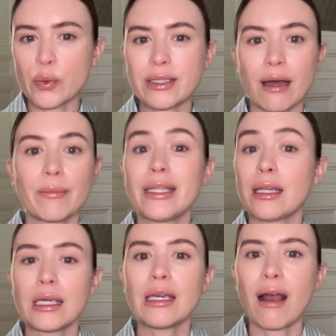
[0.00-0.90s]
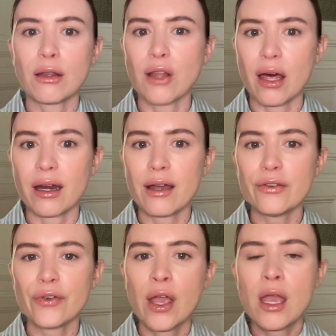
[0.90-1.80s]
would tell me to eat a lot
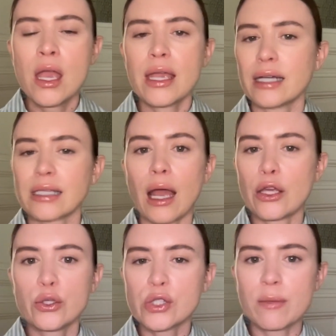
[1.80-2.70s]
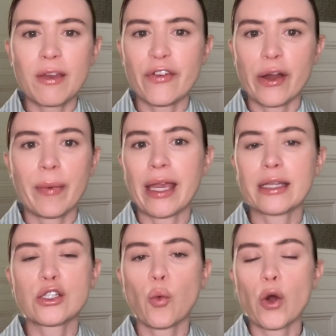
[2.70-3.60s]
of. Yes, I used to be very big
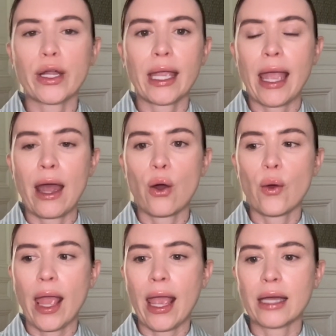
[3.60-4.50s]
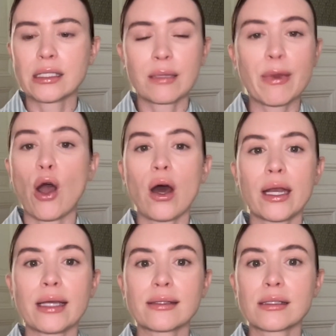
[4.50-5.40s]
into working out. And to be
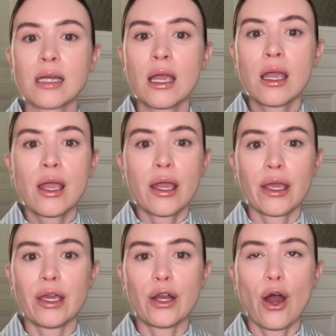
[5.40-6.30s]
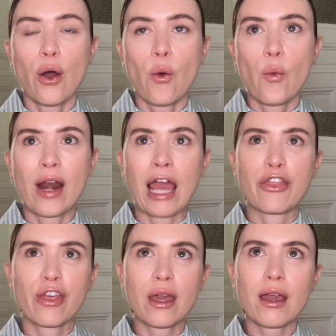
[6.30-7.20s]
honest, you know, when I
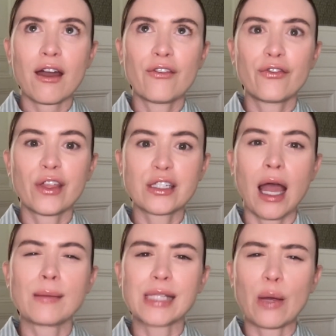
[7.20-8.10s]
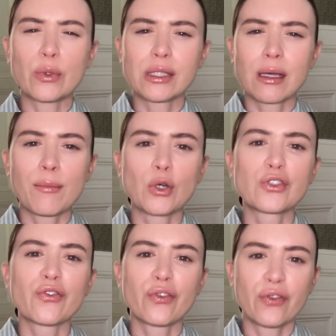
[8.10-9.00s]
think of the times I was the
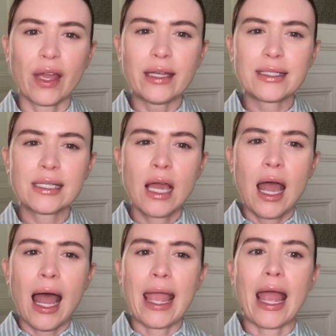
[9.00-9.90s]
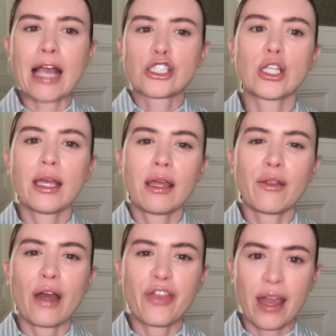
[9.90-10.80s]
most fit, I
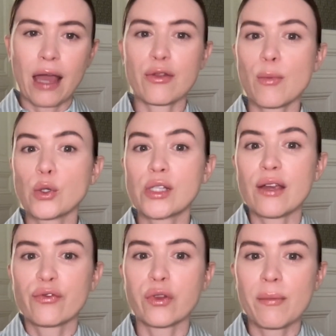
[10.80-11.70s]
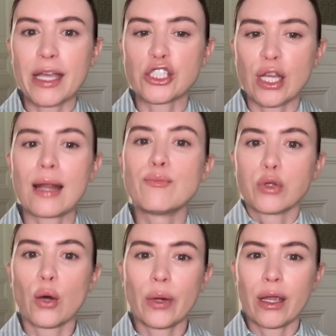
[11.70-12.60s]
actually, I think, had the most inflammation and
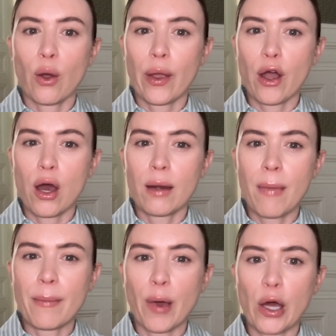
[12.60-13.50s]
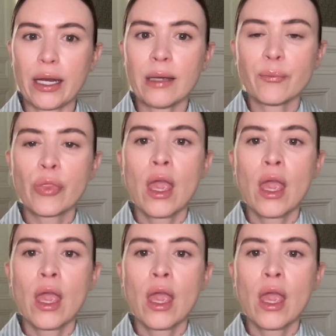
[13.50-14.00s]
bloating going on in my body.